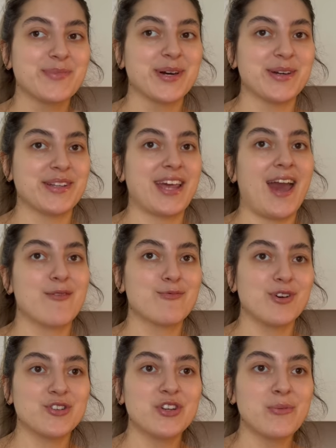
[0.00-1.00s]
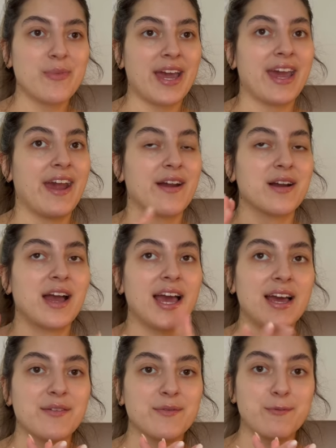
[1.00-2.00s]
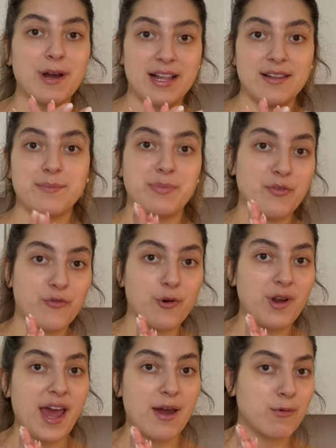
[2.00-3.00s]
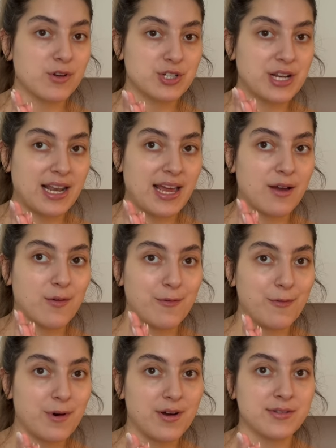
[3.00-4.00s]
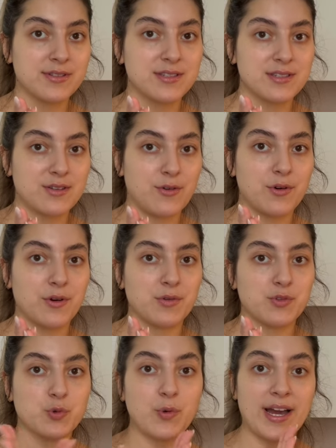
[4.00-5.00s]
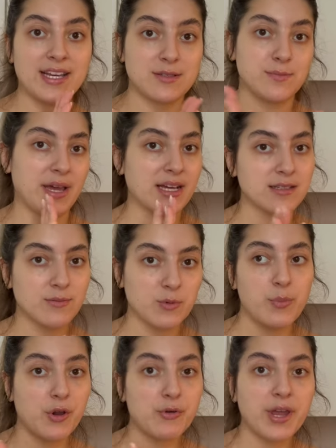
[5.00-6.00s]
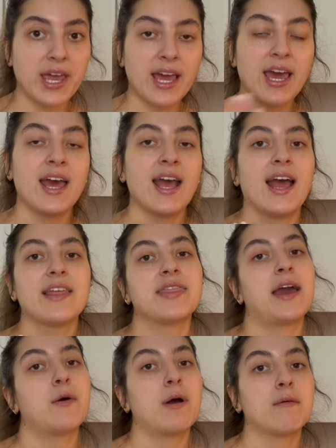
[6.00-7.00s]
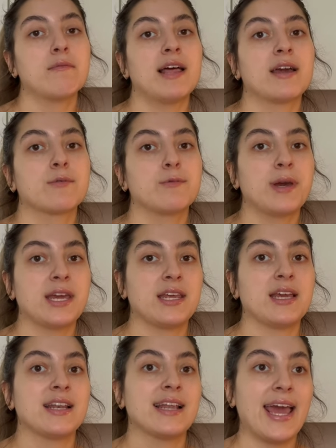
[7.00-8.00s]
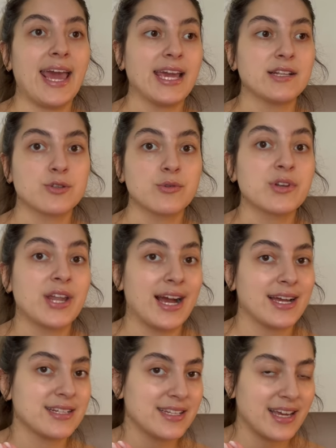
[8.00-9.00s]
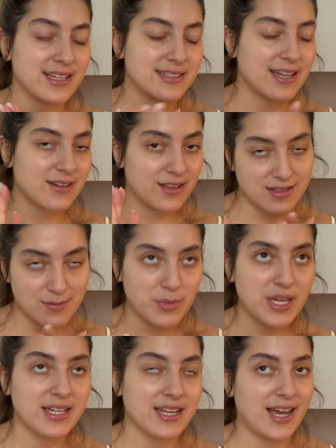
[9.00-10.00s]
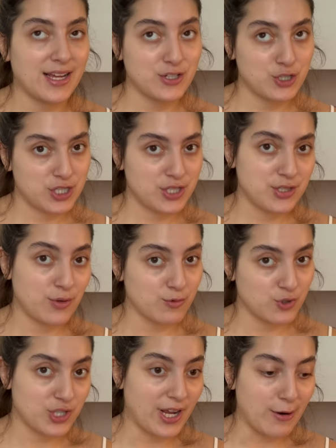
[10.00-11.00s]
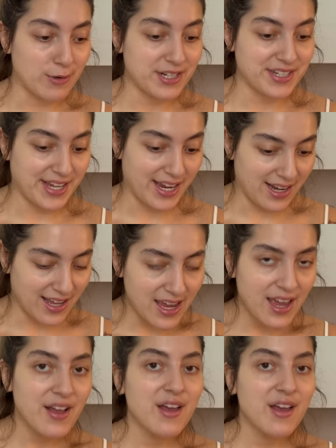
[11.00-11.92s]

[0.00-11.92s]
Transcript: but I'm washing my hair, well, before I wash it like once or twice maximum per week. And now I'm like waiting eight to nine days. That doesn't mean that I sh don't shower daily